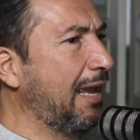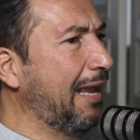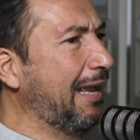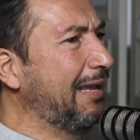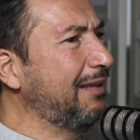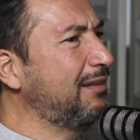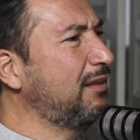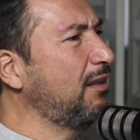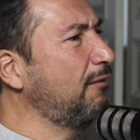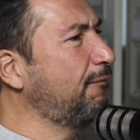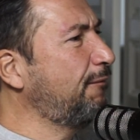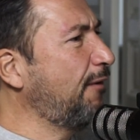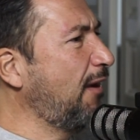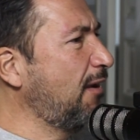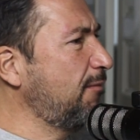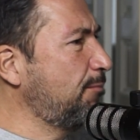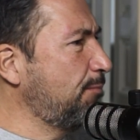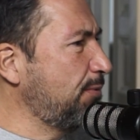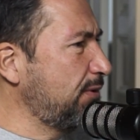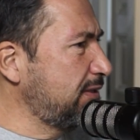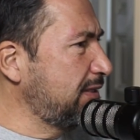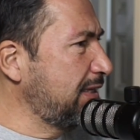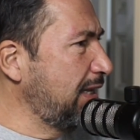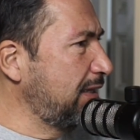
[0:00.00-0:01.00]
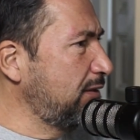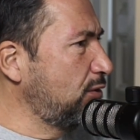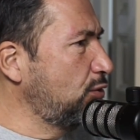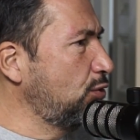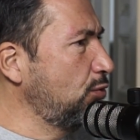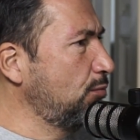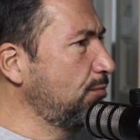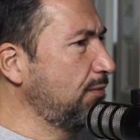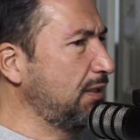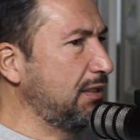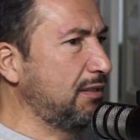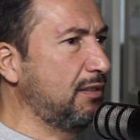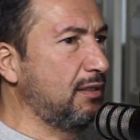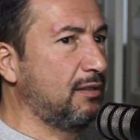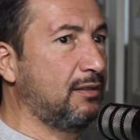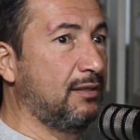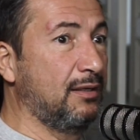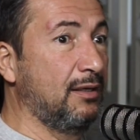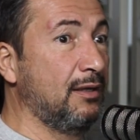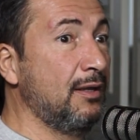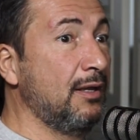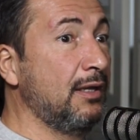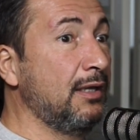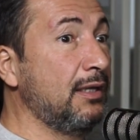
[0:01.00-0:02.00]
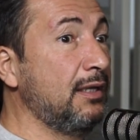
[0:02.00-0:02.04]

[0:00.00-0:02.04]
85% humidity